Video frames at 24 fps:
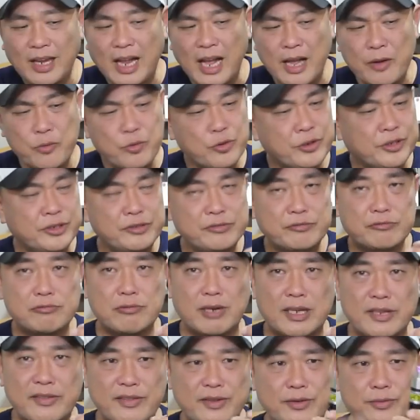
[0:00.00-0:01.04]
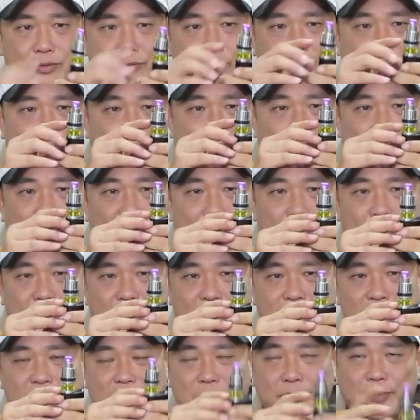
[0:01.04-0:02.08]
I wouldn't run the wick all the
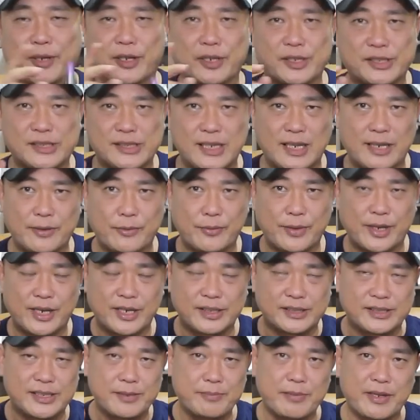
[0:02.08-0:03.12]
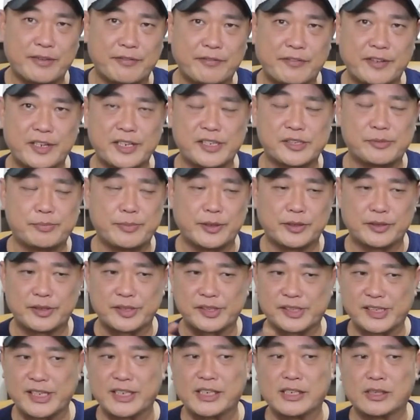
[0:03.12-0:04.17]
way down, because when I did my first build,
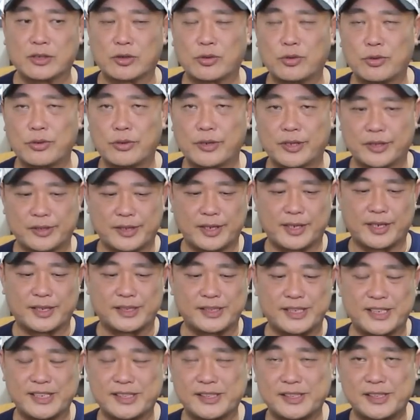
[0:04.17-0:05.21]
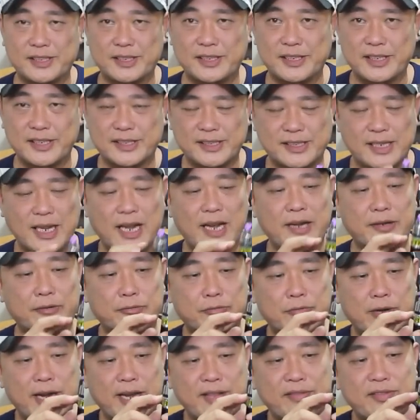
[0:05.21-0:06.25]
the single coil that I tested this, I
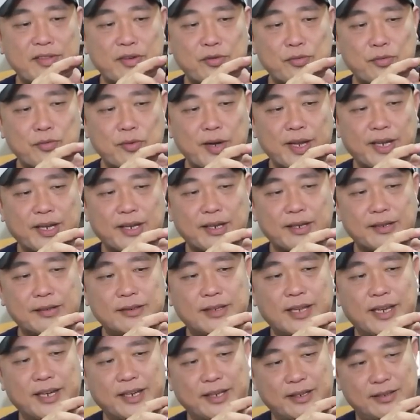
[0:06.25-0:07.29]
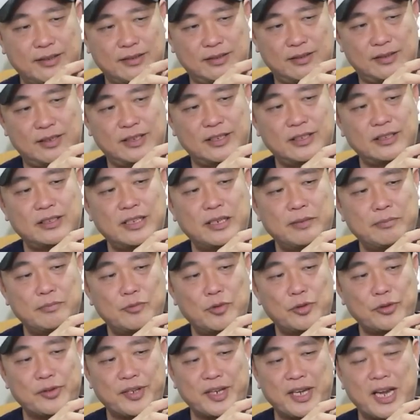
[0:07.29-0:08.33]
ran the wick like a little
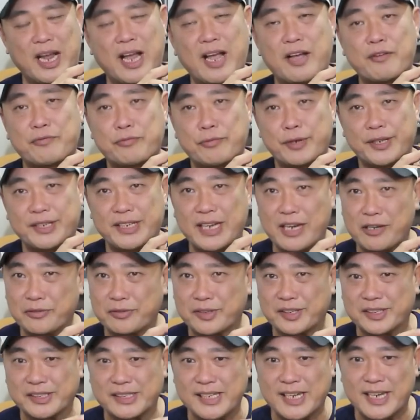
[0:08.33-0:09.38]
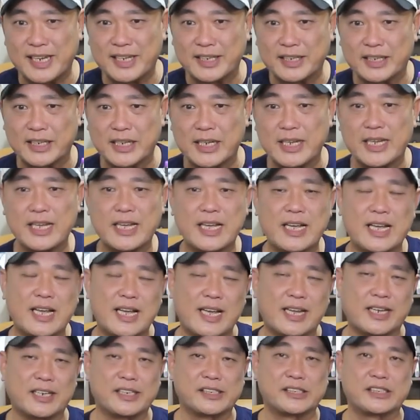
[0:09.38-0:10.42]
more than halfway down the tank,
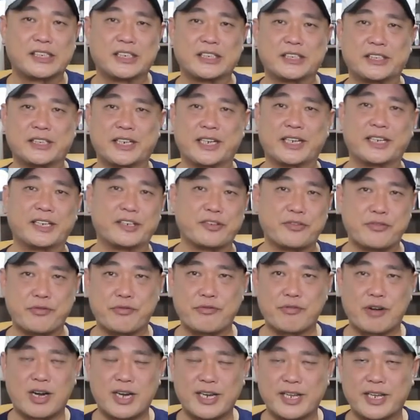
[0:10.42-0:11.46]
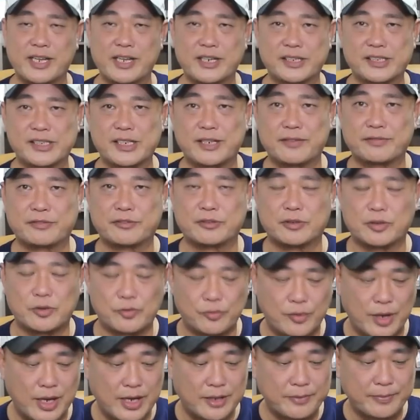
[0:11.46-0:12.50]
and I started getting dry hits after a
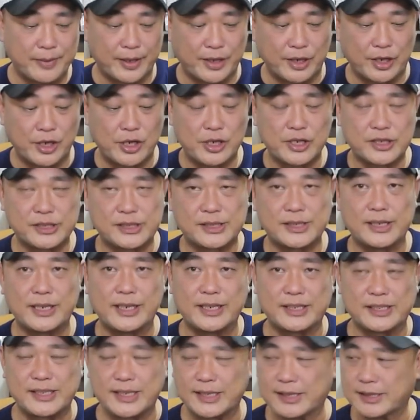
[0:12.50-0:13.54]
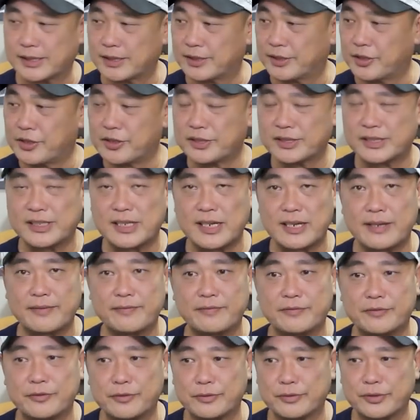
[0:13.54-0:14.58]
while, because it takes a long
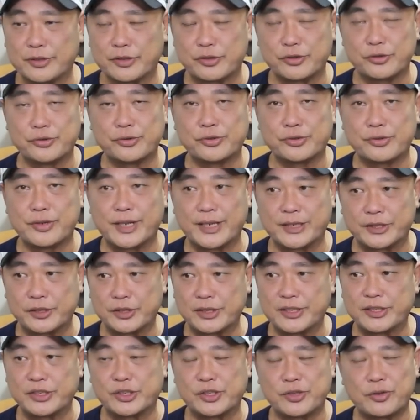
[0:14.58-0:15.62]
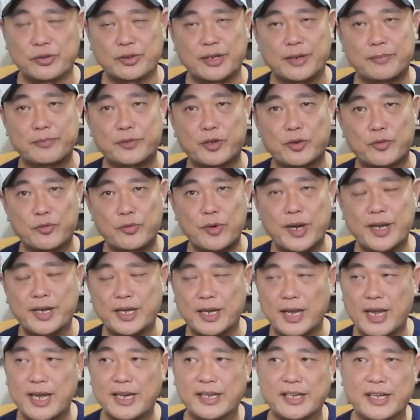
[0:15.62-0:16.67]
time for the juice to actually soak up your
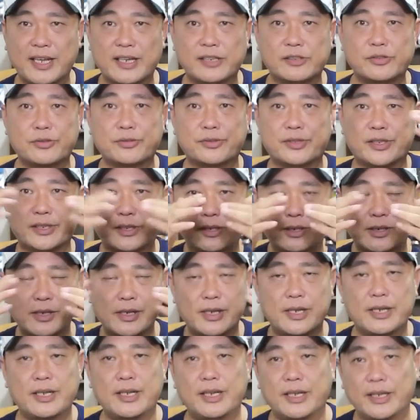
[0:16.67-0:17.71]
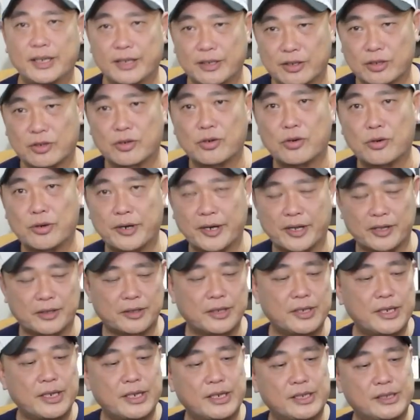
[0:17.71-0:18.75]
wick and get to the inner coil.
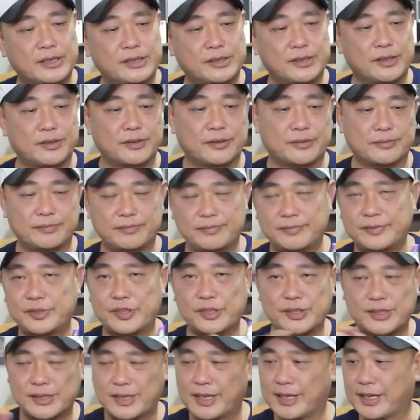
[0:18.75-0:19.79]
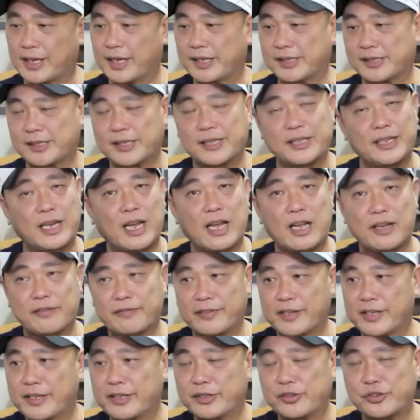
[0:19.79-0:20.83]
So just like I said,
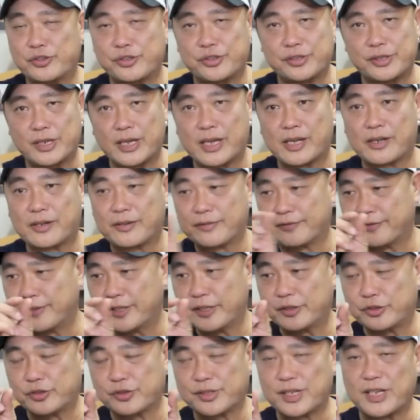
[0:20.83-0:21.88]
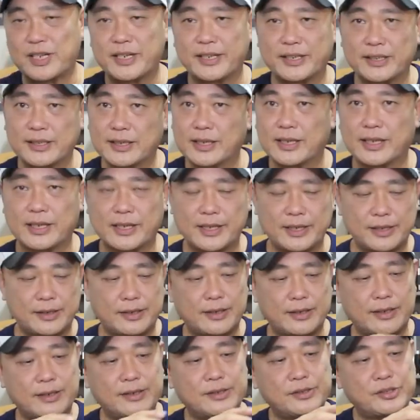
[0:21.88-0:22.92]
half an inch out of each side, cut it,
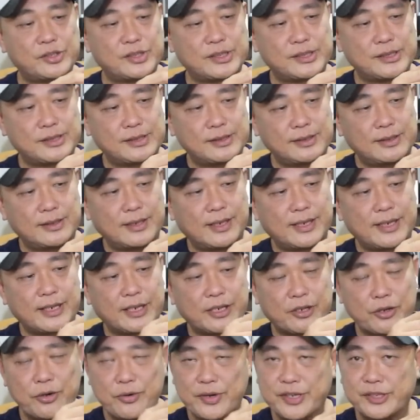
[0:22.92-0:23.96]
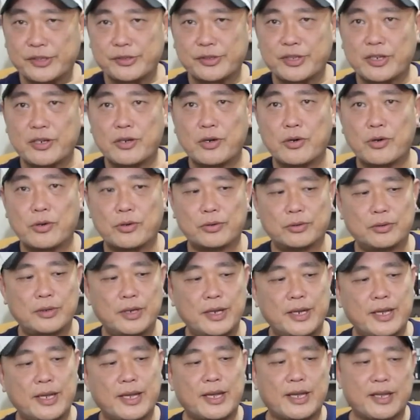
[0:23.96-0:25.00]
just let it go into the hole,
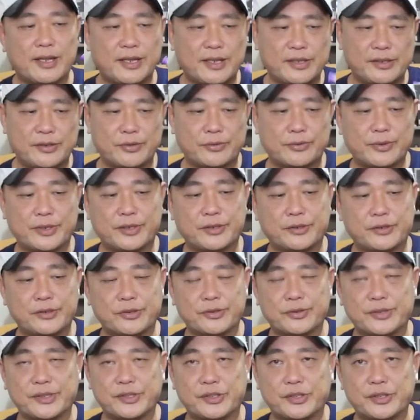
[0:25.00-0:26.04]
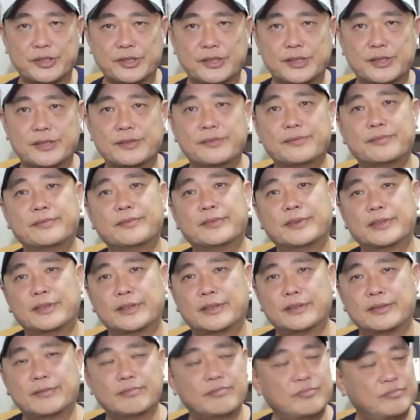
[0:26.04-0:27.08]
and then what you do is just
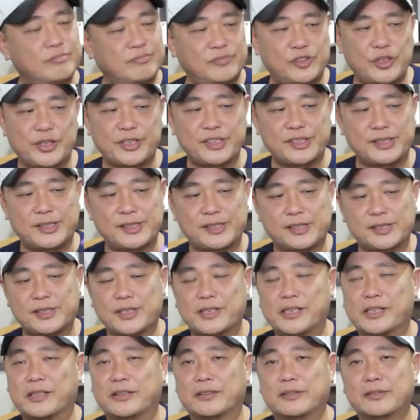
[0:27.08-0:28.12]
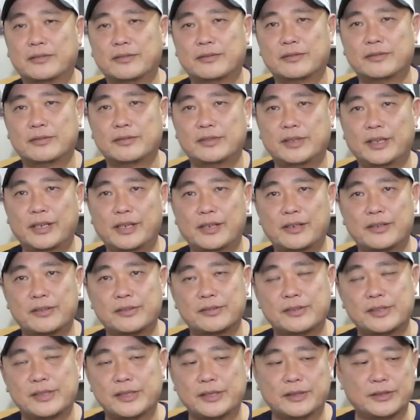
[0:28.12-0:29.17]
Genesis style, you know,
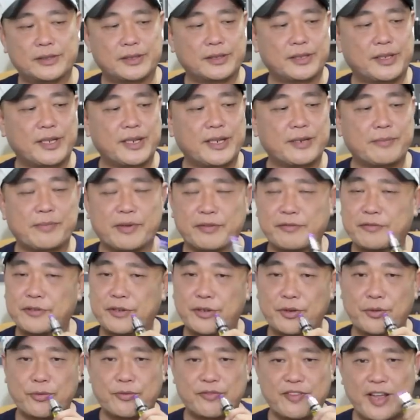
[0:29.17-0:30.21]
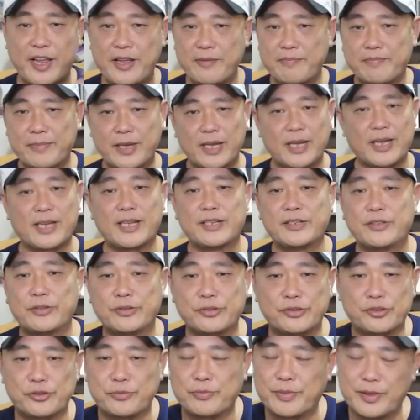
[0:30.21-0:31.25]
tilt the thing before you vape, and
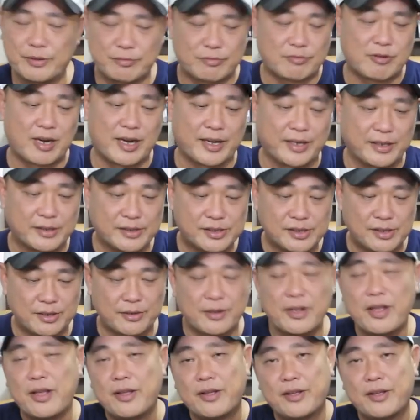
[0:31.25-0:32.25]
you should be right. So